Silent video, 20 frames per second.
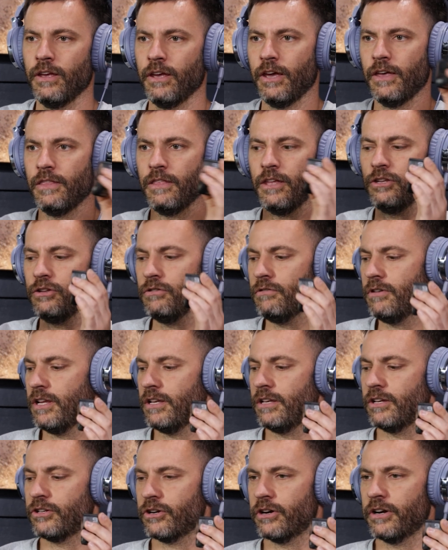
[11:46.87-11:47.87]
and then you
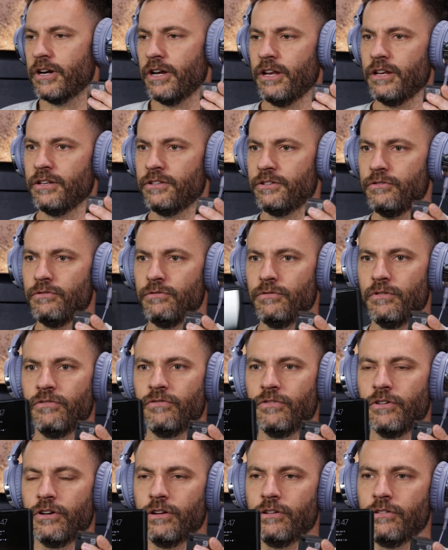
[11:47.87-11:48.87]
need to turn it into a
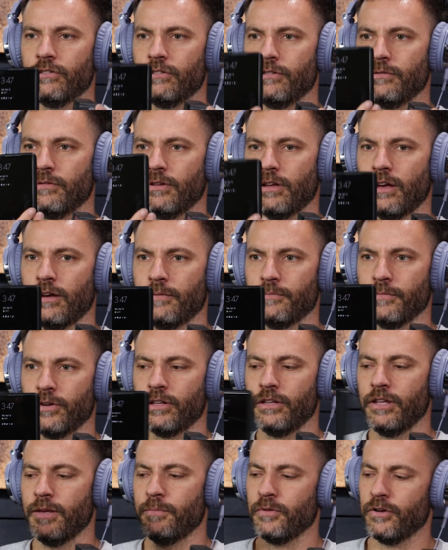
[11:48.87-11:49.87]
vertical
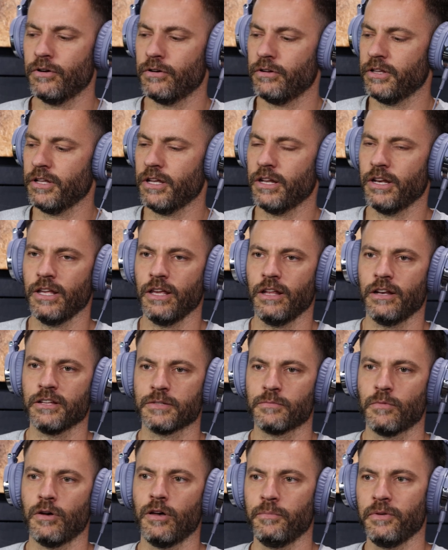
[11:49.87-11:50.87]
clip, you're only going to get a
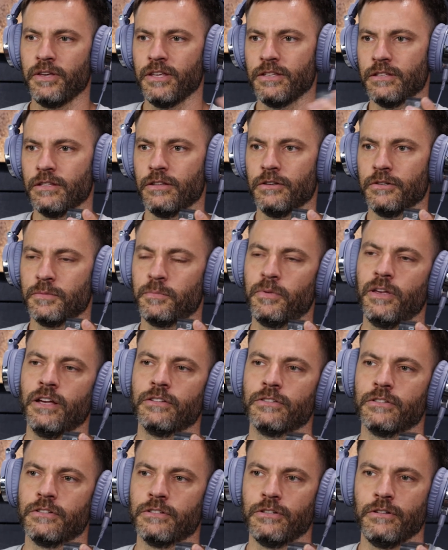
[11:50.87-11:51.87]
small piece of those
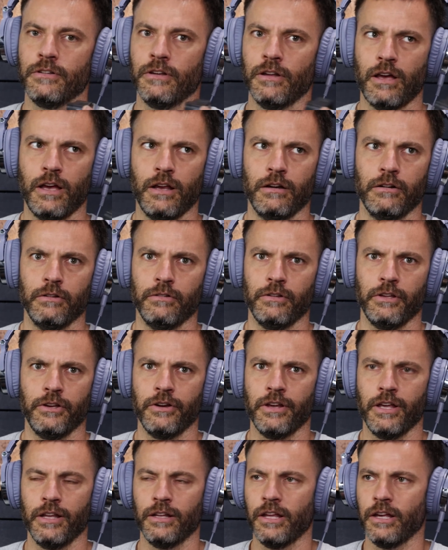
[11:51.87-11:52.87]
pixels. You know, I don't know,
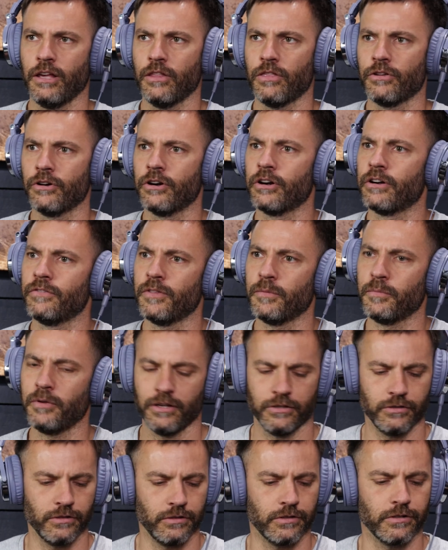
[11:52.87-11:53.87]
you're getting like a third of the
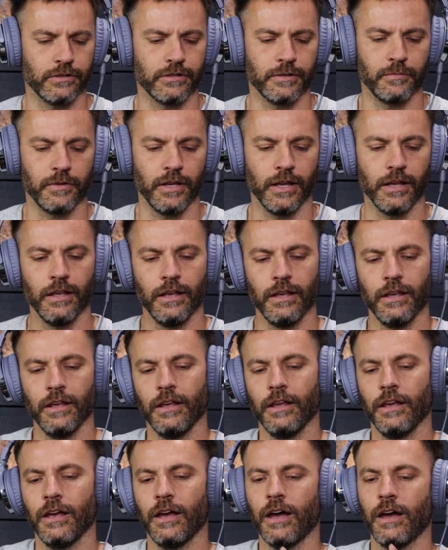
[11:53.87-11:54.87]
pixels or something.
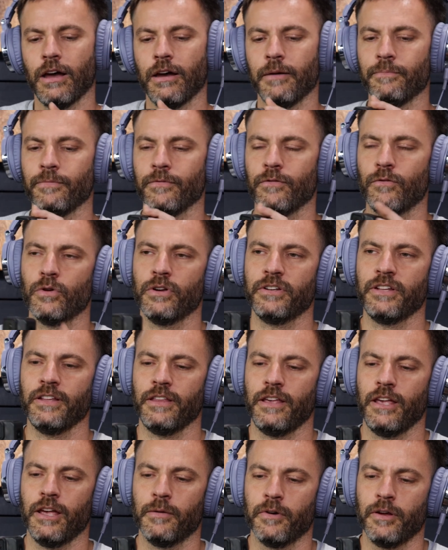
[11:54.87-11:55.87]
You rotate
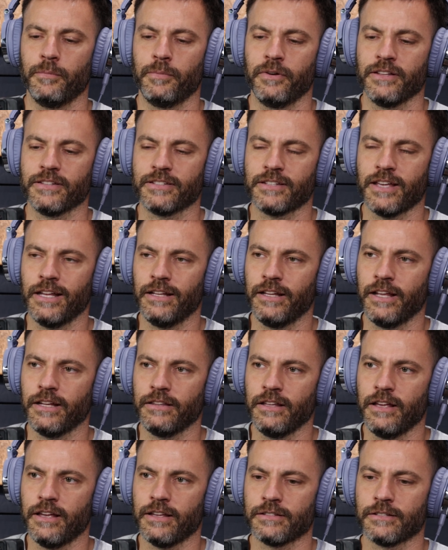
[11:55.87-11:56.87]
the camera up on its side
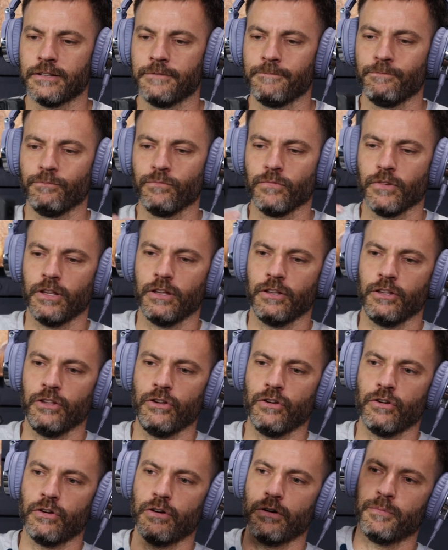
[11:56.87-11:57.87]
like this,
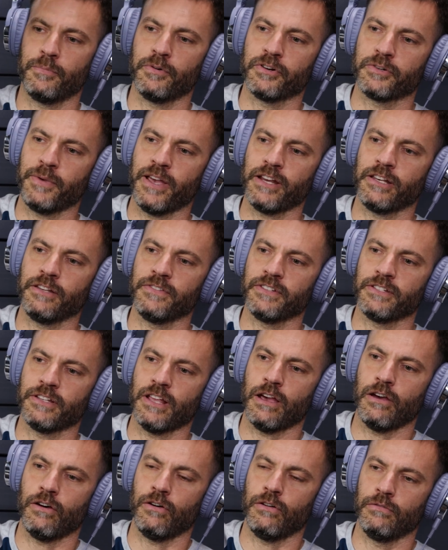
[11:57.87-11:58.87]
your perspective is
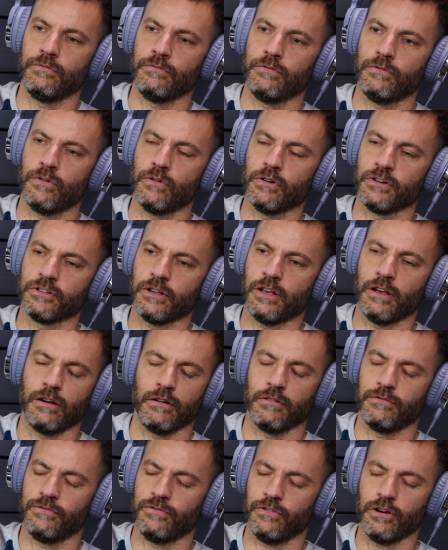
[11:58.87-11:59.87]
now
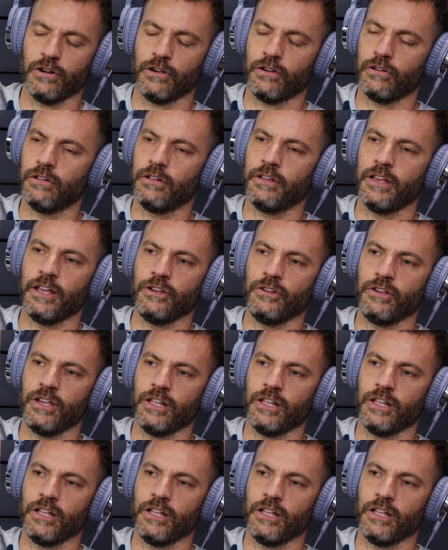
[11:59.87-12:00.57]
horizontal or vertical, and you